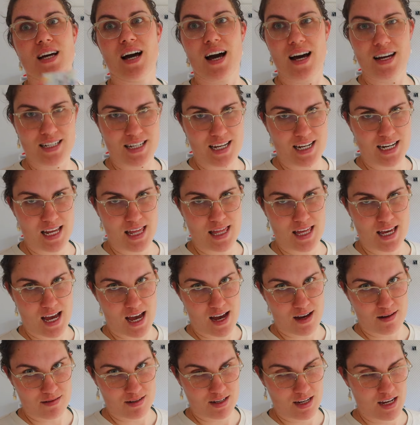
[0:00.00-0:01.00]
to cut anything
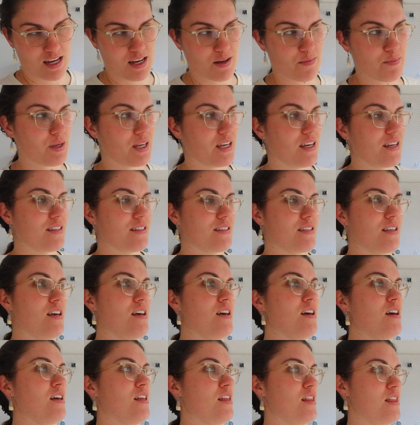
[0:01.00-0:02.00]
out, because
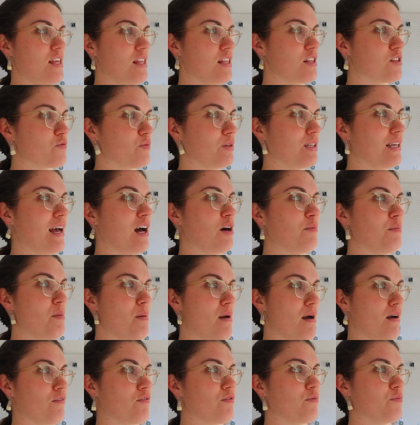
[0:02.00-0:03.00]
the thing that's really held me
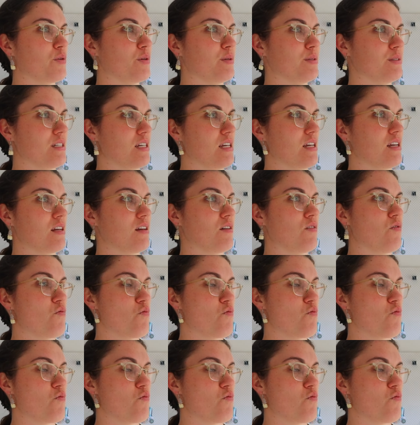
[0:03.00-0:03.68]
back from quilting,